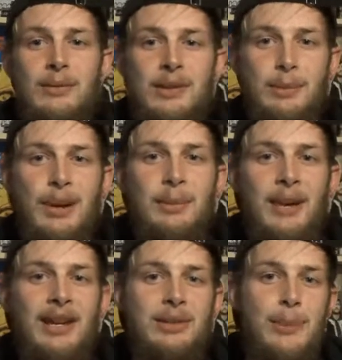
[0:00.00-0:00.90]
It was a
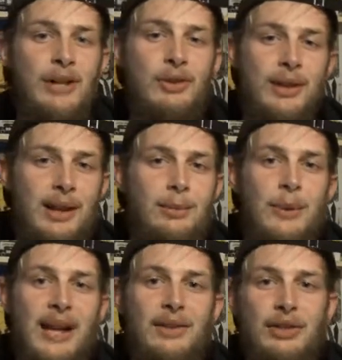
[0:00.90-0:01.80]
PBS special that
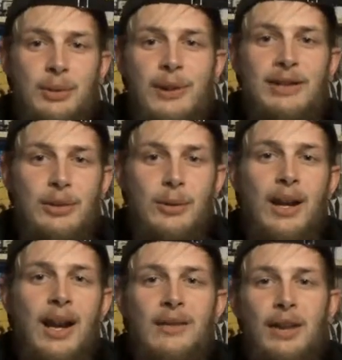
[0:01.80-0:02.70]
we actually went to live.